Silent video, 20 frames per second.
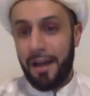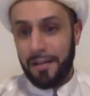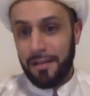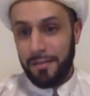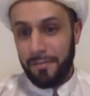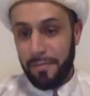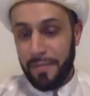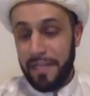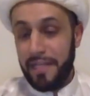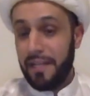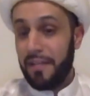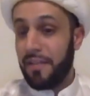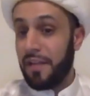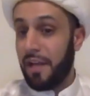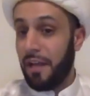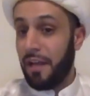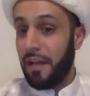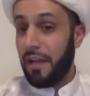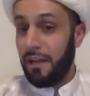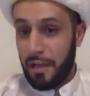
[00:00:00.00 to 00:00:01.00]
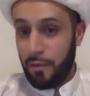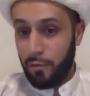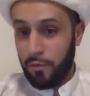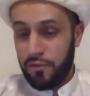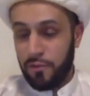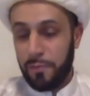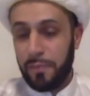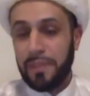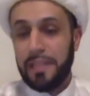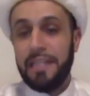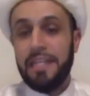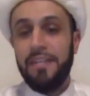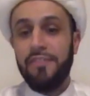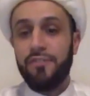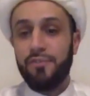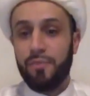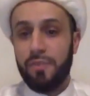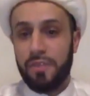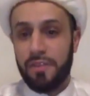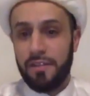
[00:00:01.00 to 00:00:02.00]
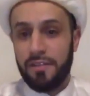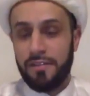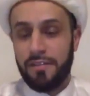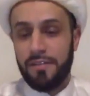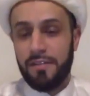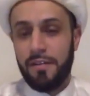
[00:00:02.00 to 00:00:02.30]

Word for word: meaning that Allah was pleased with